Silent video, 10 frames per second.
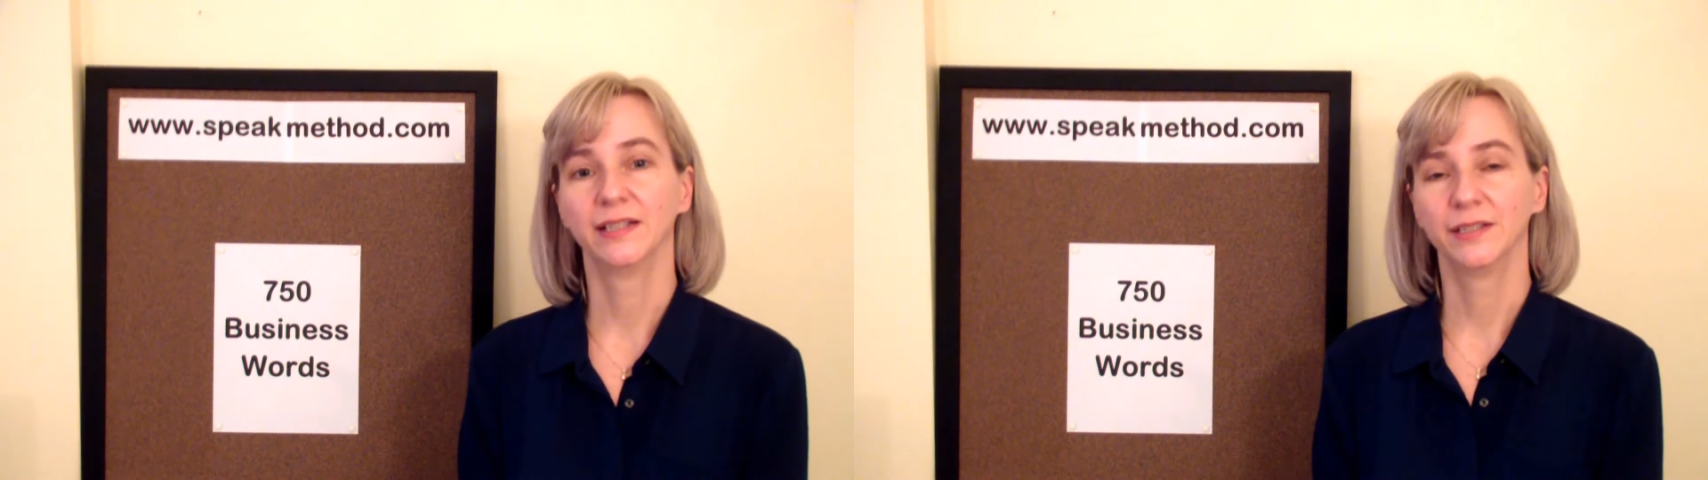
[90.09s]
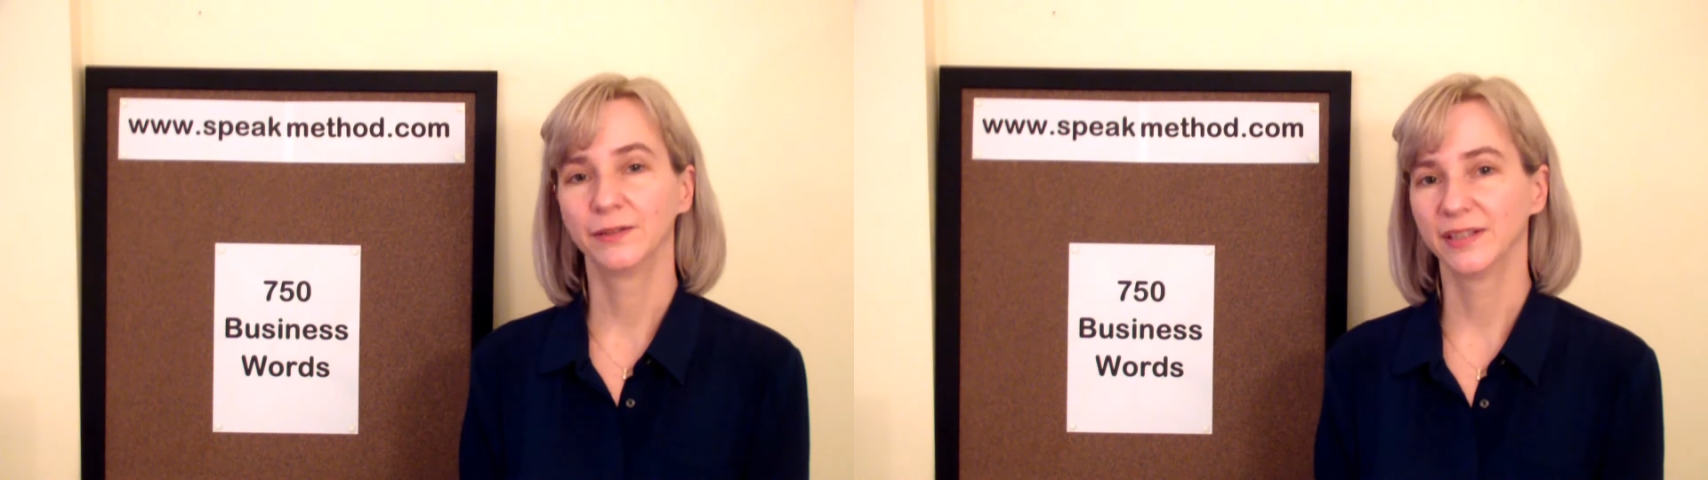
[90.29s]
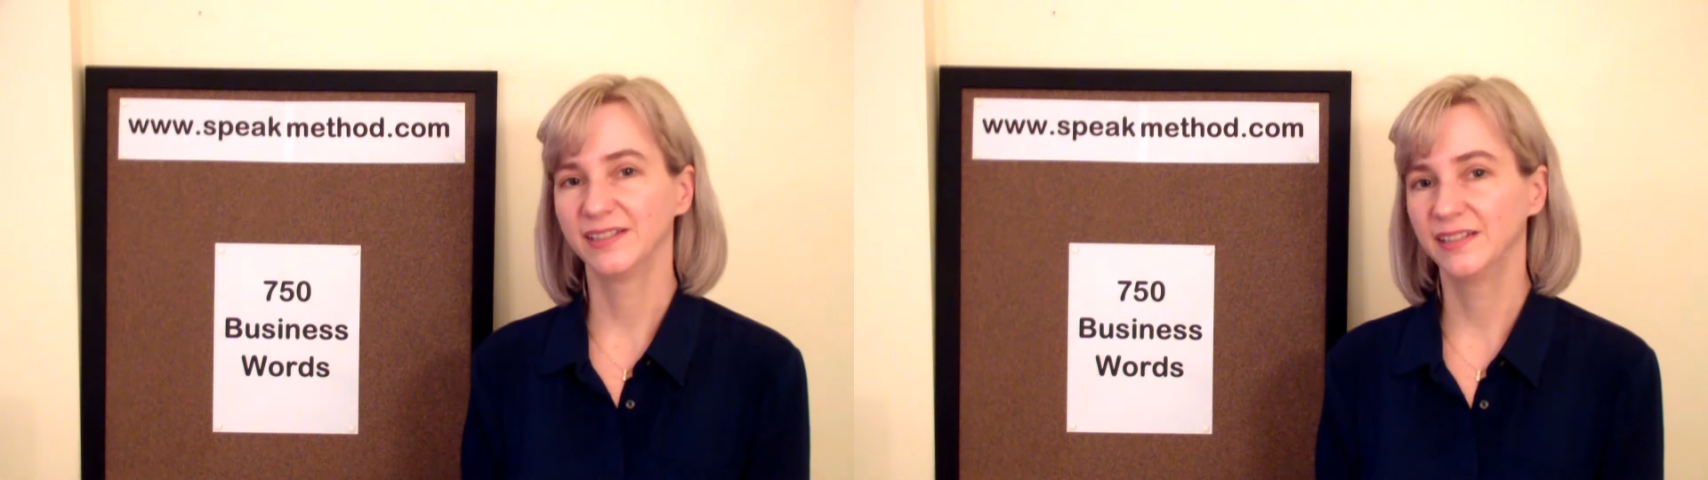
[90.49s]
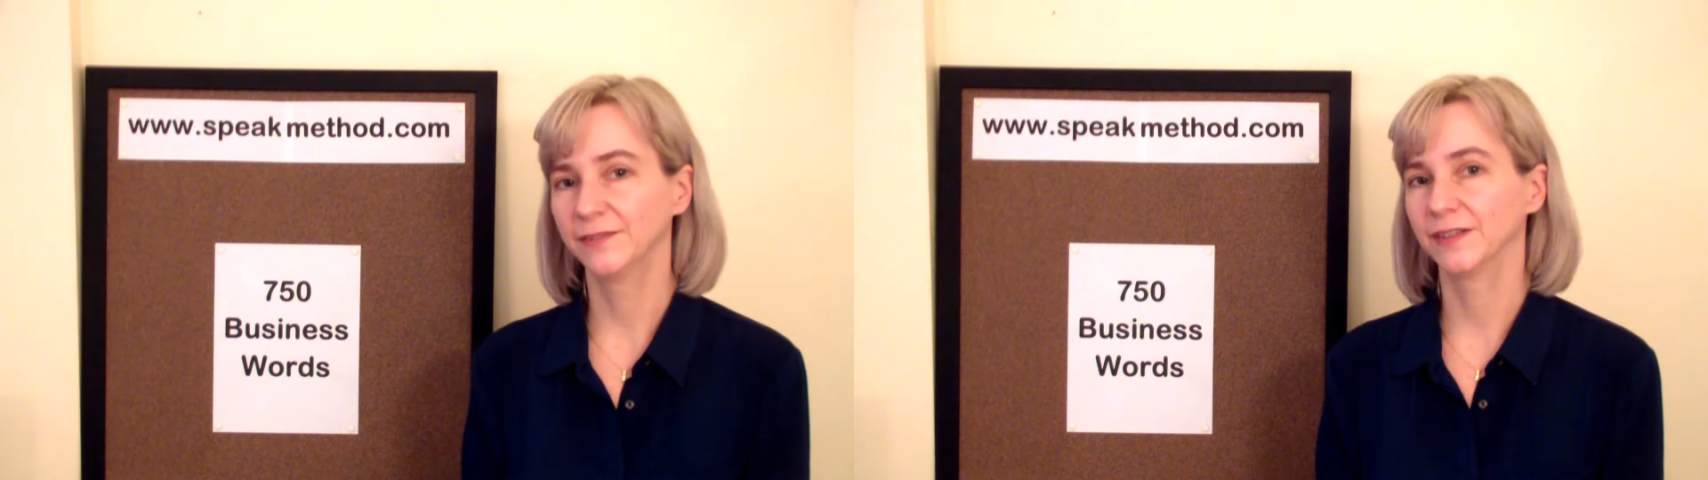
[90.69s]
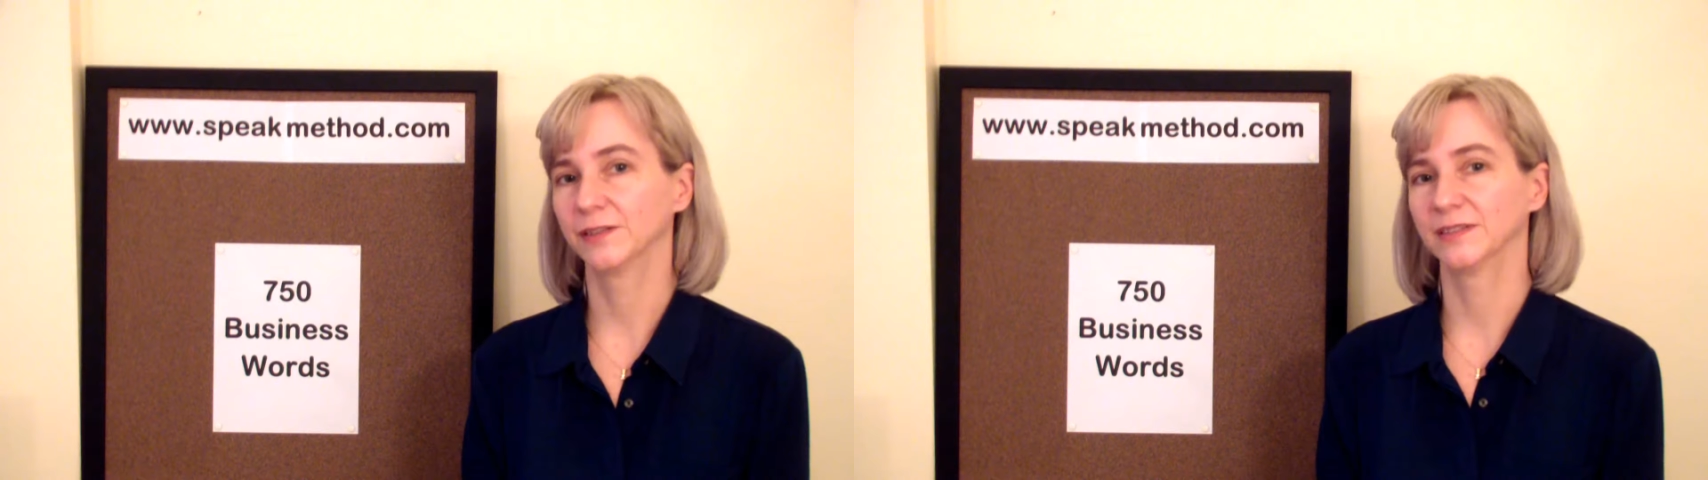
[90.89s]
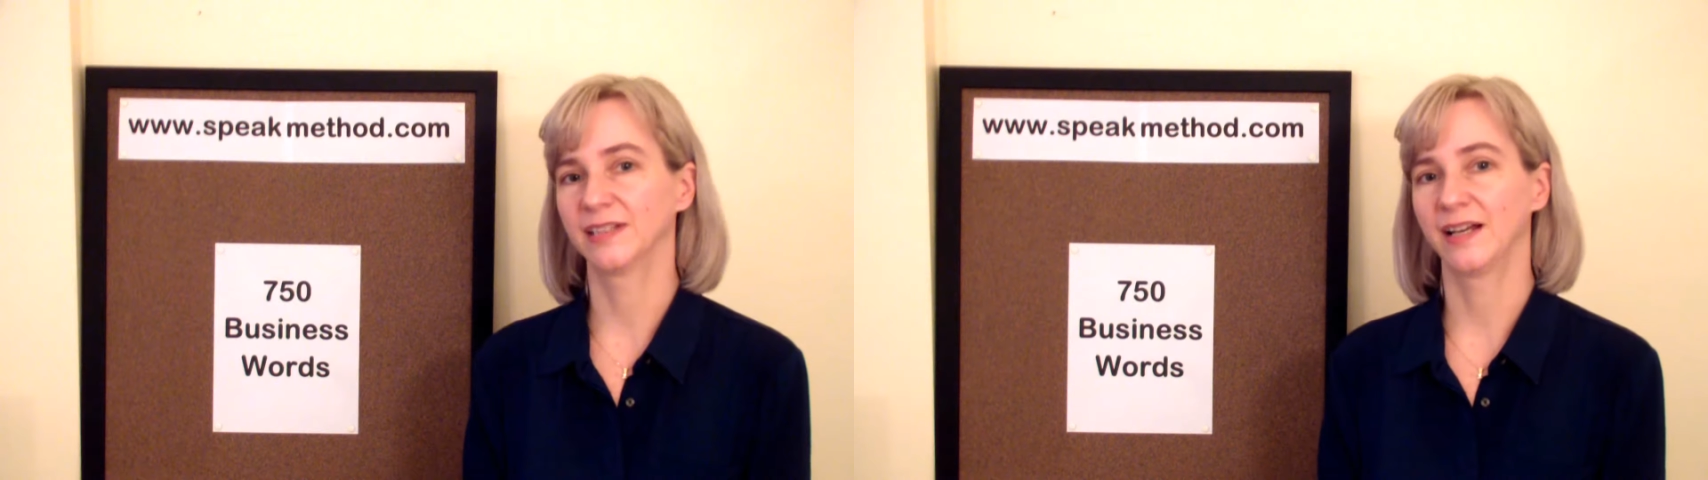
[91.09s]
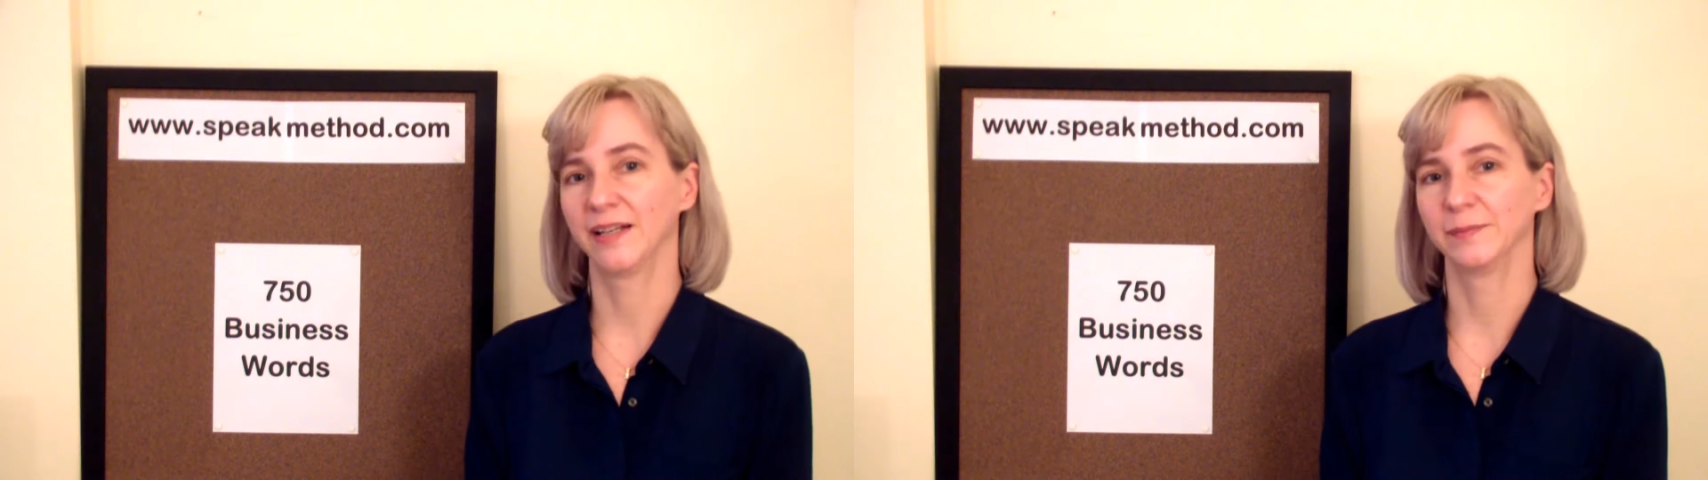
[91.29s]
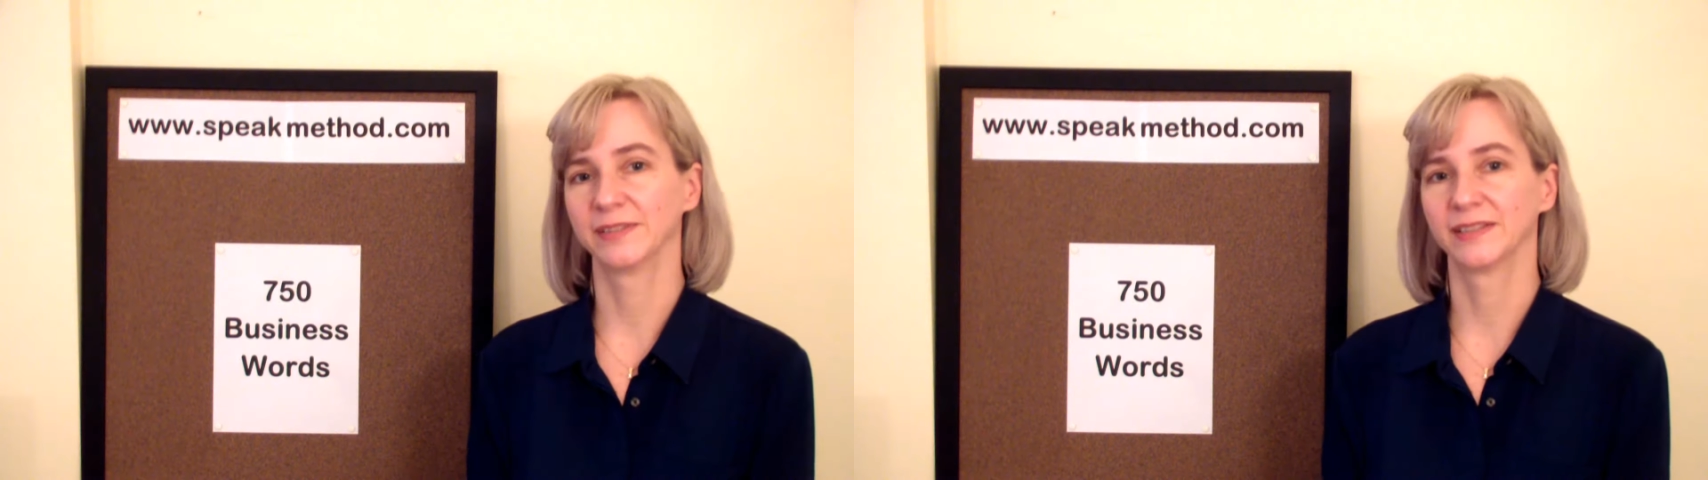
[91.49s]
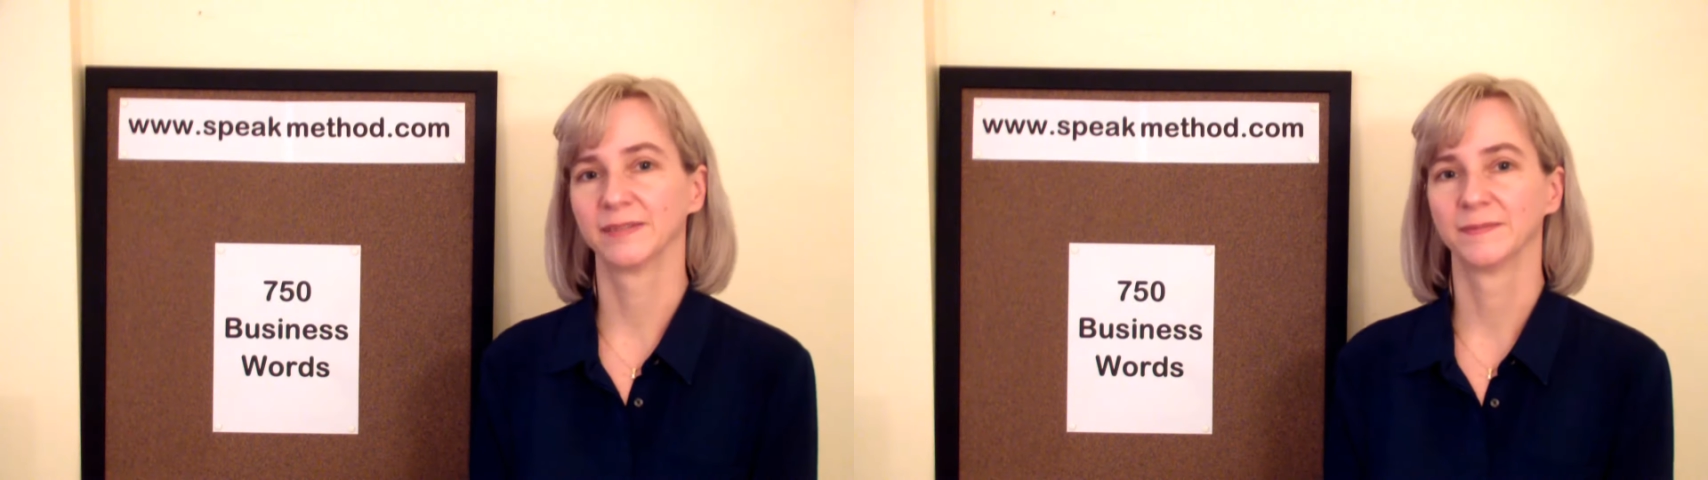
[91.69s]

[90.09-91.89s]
during difficult times.